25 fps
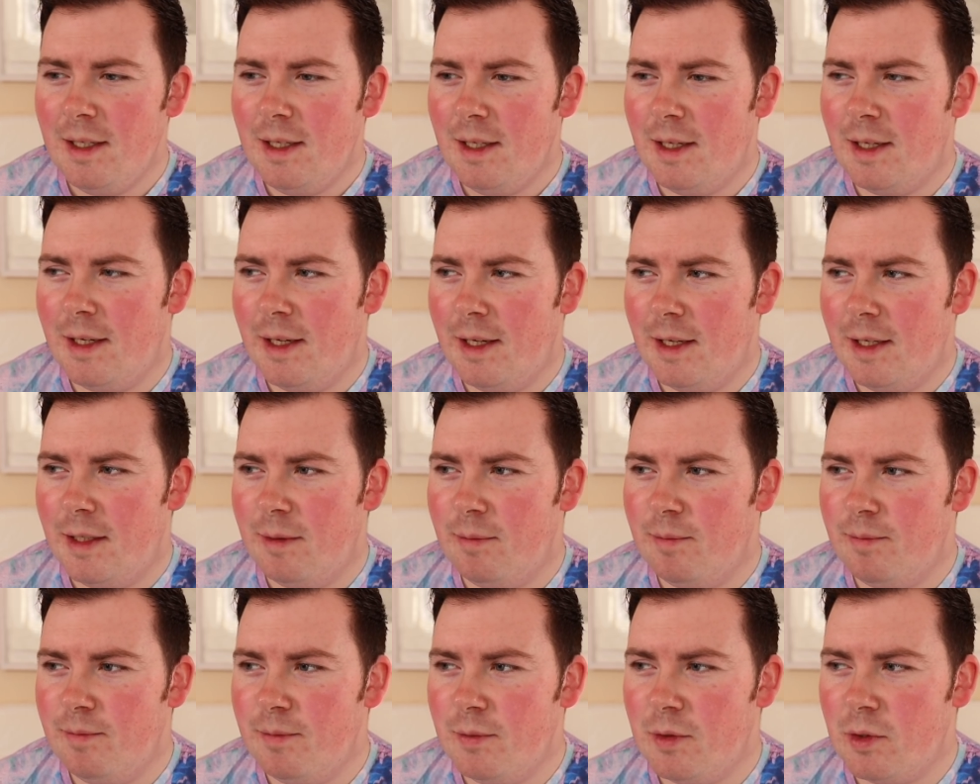
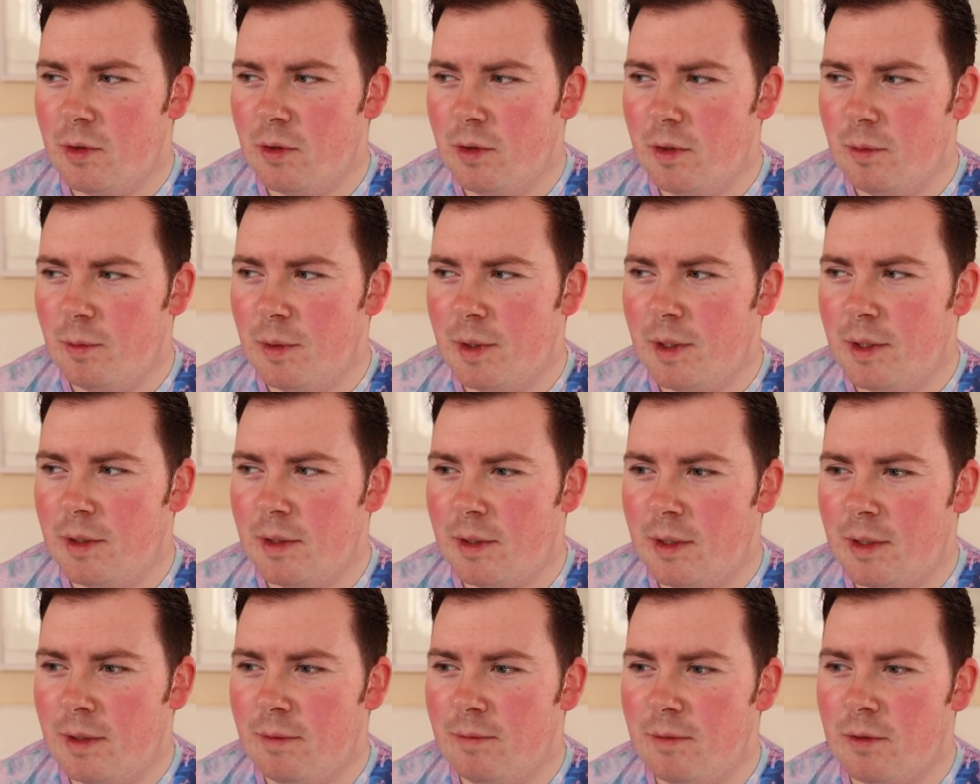so that
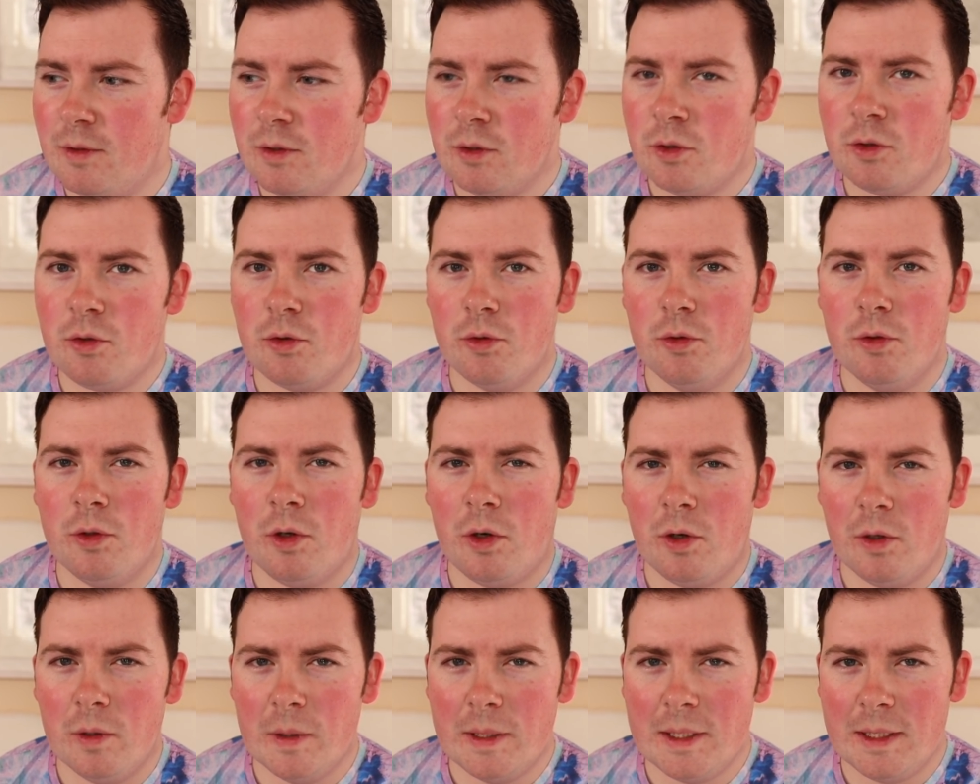when school
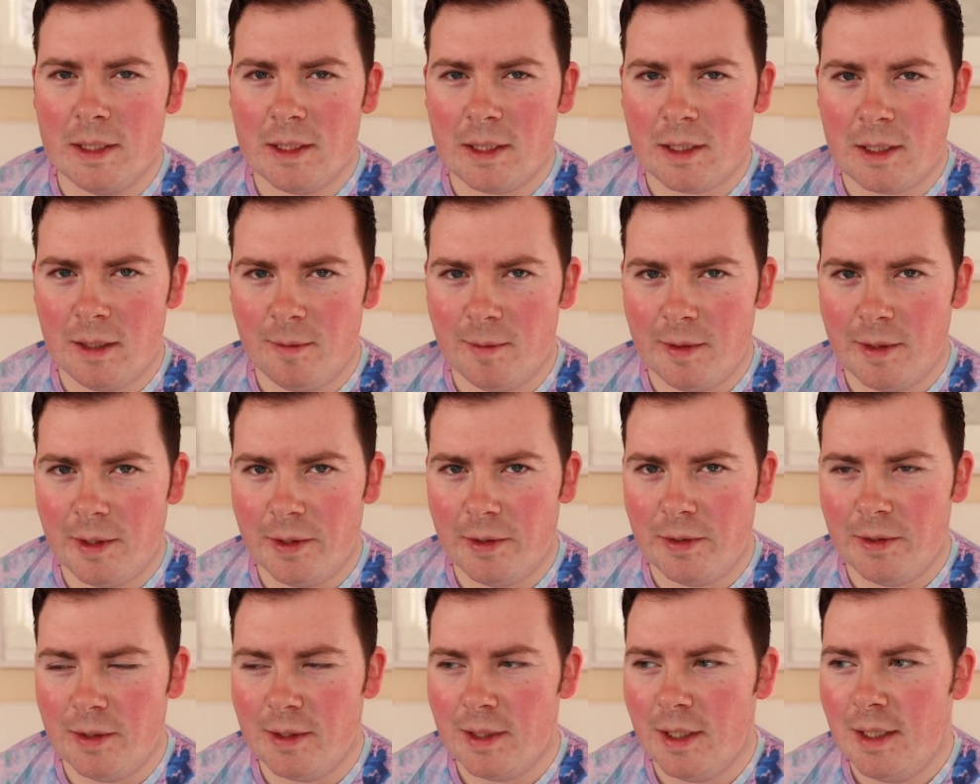holidays come
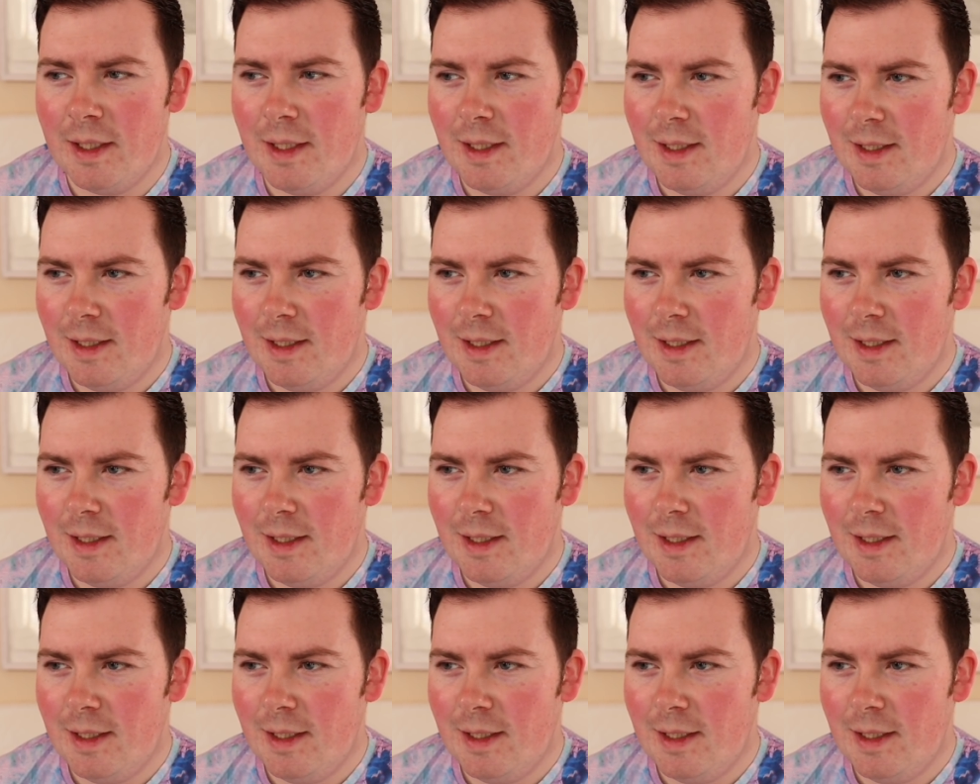around,